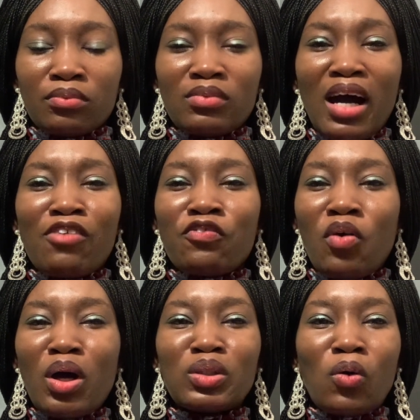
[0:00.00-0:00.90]

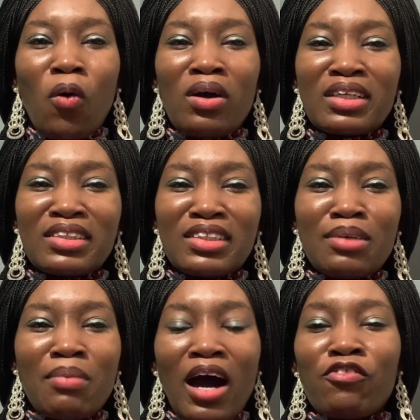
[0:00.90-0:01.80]
Avoid hugging
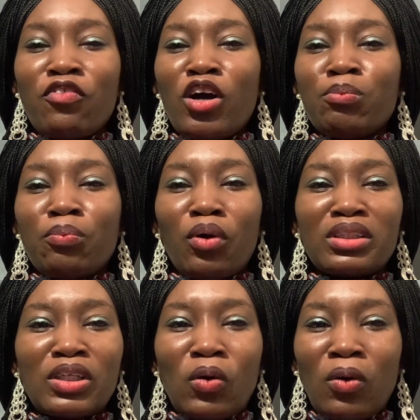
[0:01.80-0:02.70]
him, avoid
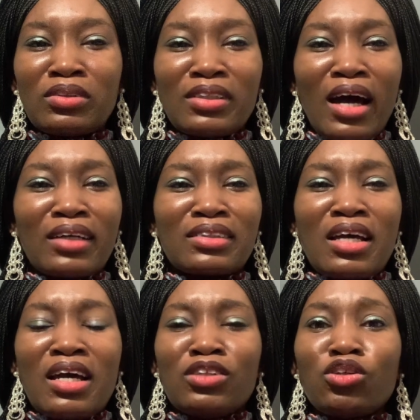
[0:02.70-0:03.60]
body contact,
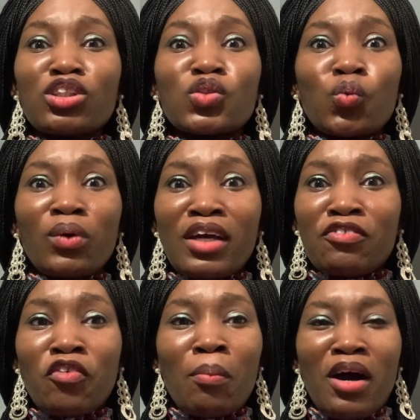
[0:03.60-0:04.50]
just wave
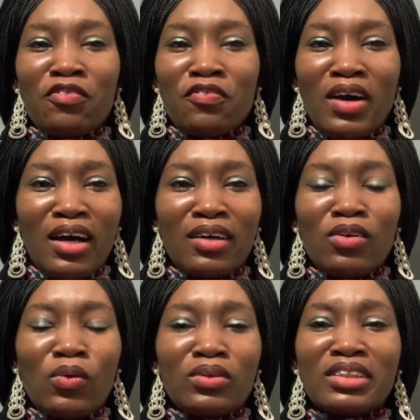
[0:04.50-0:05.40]
from afar.
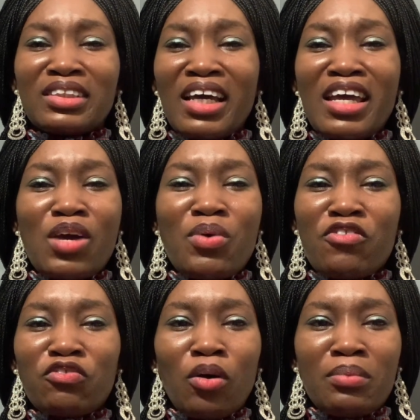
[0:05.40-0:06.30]
Stay away
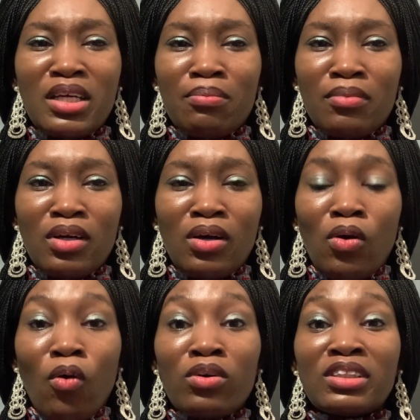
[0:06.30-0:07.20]
from him
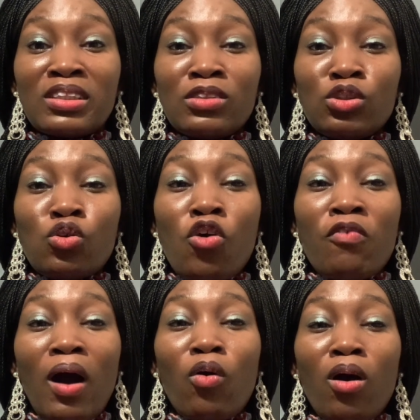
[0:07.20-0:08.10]
until you
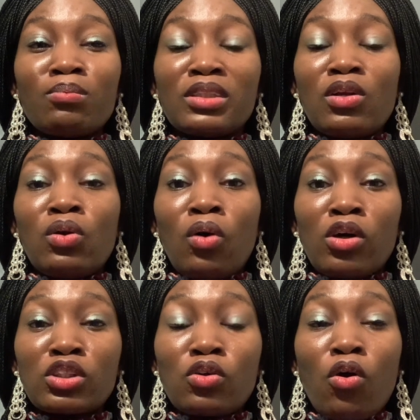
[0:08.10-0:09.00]
overcome the
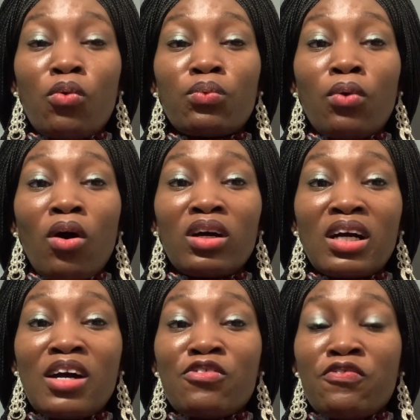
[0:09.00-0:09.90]
lust or wrong
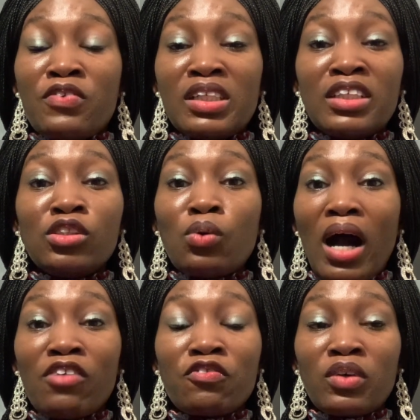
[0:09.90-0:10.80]
feeling you
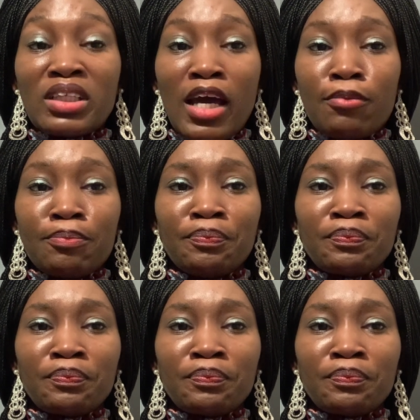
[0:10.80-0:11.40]
have for them.